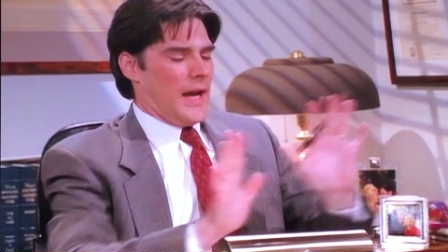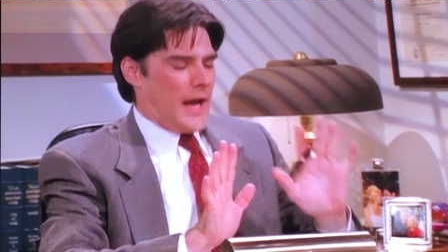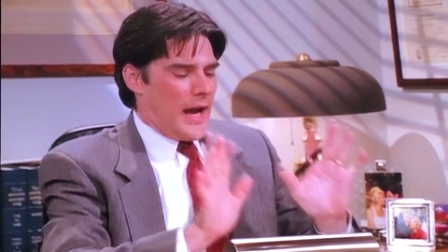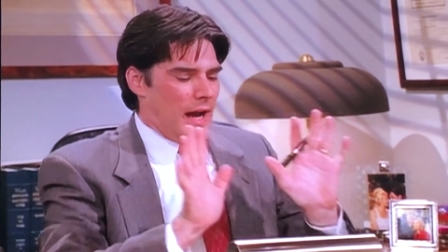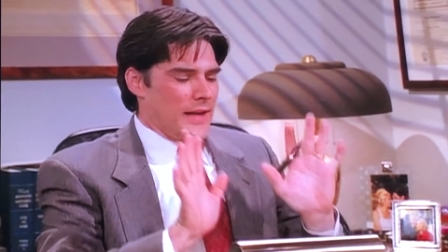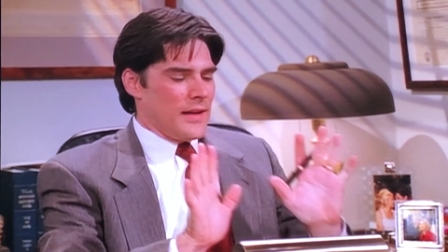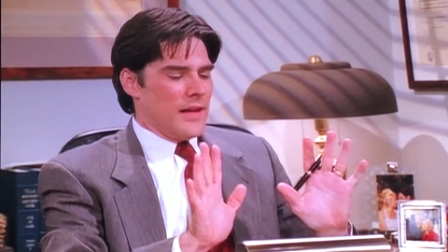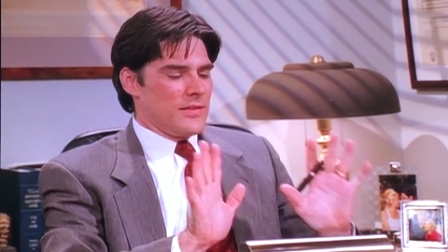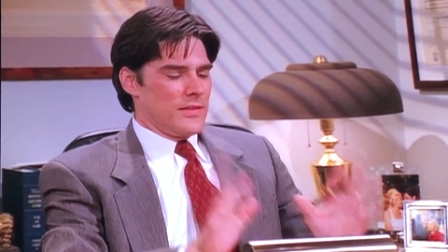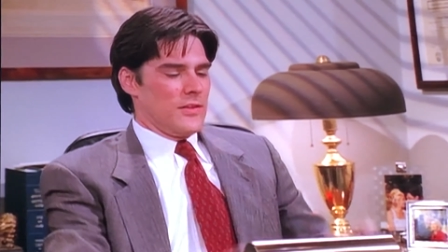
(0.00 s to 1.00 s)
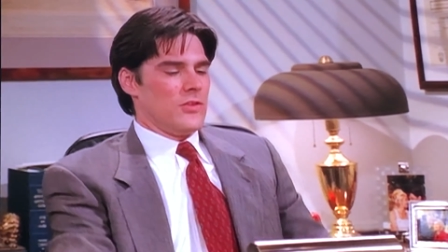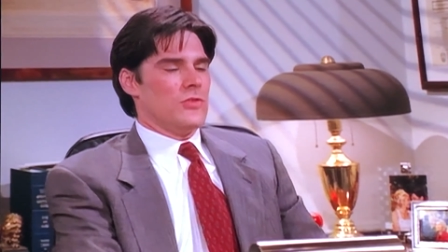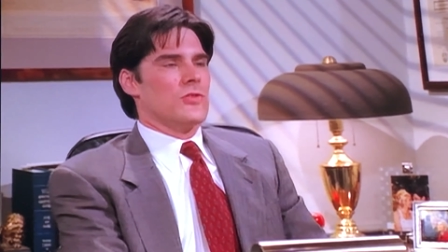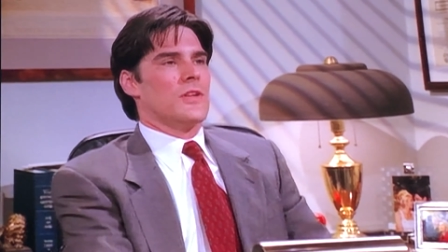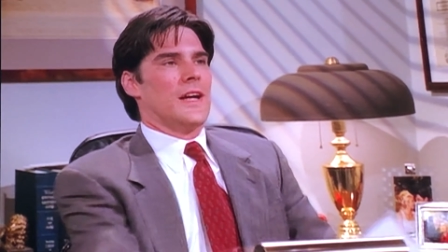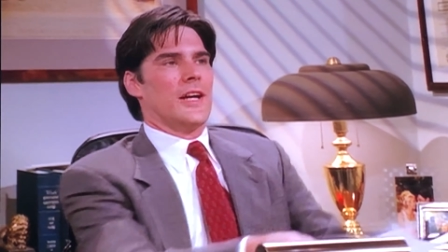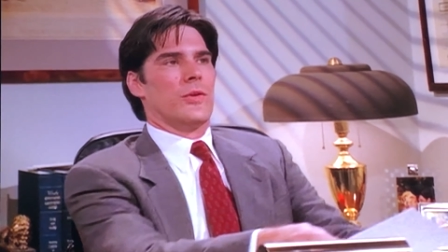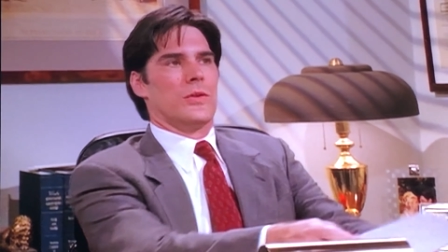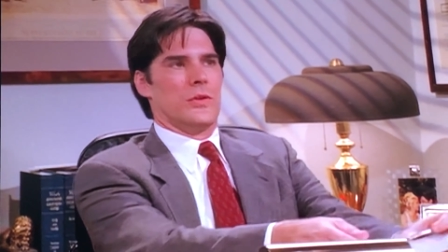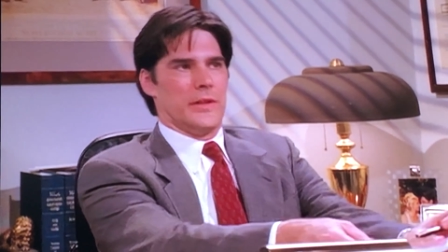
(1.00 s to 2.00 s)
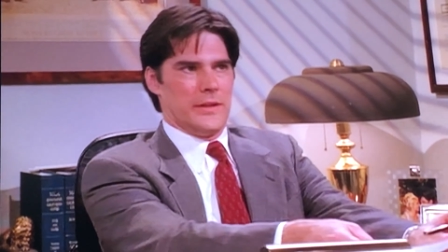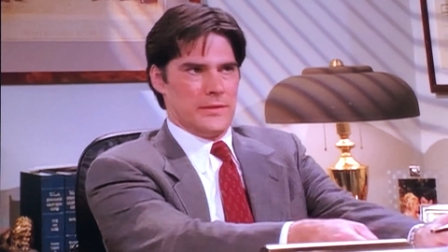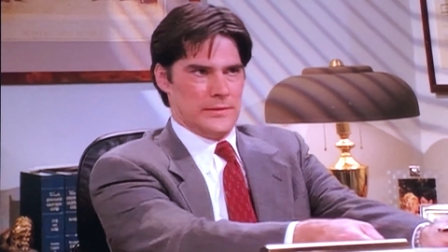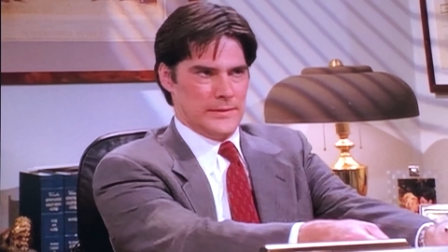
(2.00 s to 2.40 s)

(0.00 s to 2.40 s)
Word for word: What do you think? I, I think you should hire a lawyer.